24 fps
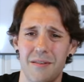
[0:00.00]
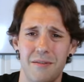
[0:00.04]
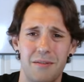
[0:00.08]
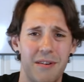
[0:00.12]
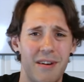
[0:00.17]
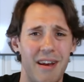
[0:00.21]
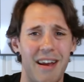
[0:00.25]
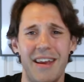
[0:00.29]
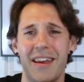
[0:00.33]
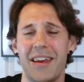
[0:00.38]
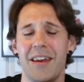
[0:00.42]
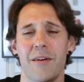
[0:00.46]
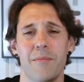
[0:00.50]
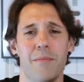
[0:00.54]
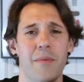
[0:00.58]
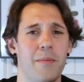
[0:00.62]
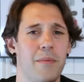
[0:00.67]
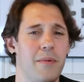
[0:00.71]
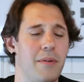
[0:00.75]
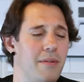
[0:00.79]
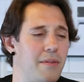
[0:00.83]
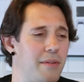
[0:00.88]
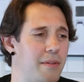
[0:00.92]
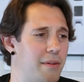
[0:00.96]
or I can't
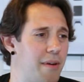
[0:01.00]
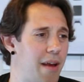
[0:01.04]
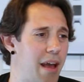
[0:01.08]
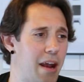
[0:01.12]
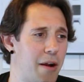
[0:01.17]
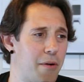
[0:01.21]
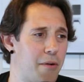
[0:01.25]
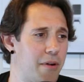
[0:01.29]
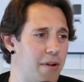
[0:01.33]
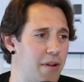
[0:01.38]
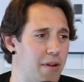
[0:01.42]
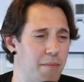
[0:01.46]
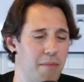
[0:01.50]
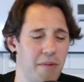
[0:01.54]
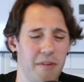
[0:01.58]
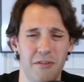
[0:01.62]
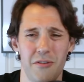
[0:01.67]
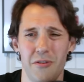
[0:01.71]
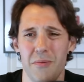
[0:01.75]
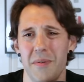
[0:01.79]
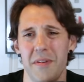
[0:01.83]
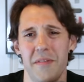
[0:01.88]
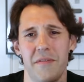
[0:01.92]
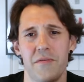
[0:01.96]
remember the acronym. There's
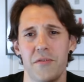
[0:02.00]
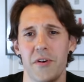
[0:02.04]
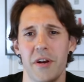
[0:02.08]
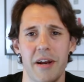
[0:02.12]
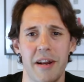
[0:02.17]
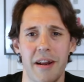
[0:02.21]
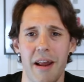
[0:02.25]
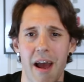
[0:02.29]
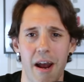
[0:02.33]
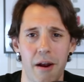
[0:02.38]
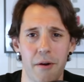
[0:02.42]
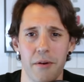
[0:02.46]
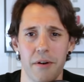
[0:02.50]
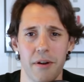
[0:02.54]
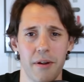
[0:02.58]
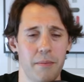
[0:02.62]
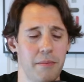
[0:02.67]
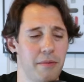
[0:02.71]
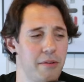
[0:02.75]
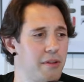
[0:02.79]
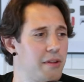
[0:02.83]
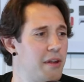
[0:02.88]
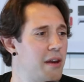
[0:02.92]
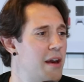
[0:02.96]
too many freaking
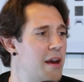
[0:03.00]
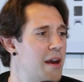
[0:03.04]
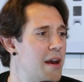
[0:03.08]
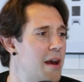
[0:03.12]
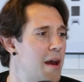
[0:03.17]
acronyms.